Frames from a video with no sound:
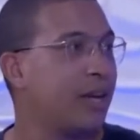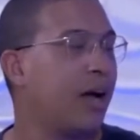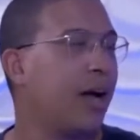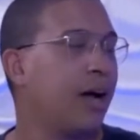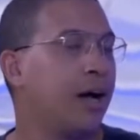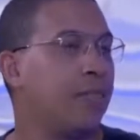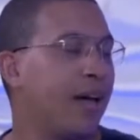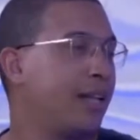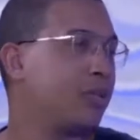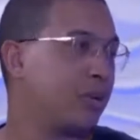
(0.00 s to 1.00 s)

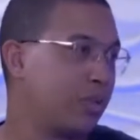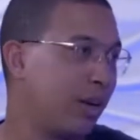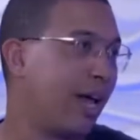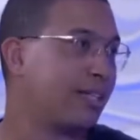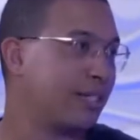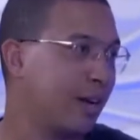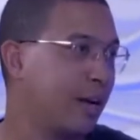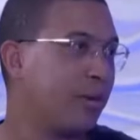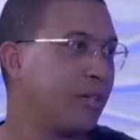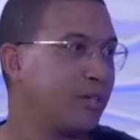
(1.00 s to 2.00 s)
And it's also less
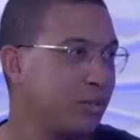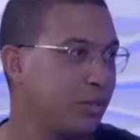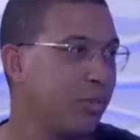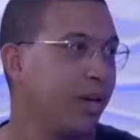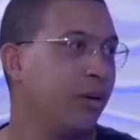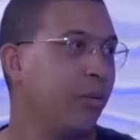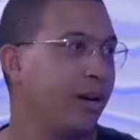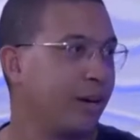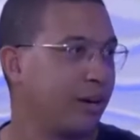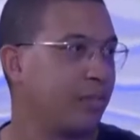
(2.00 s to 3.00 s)
time consuming when
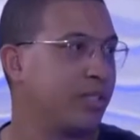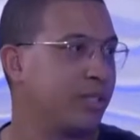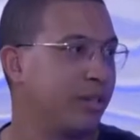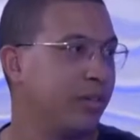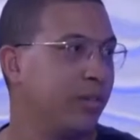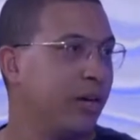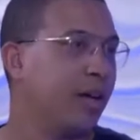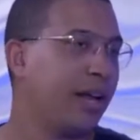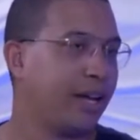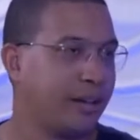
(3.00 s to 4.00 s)
it comes to,
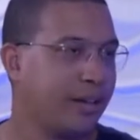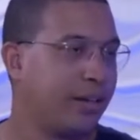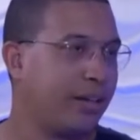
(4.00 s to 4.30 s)
like,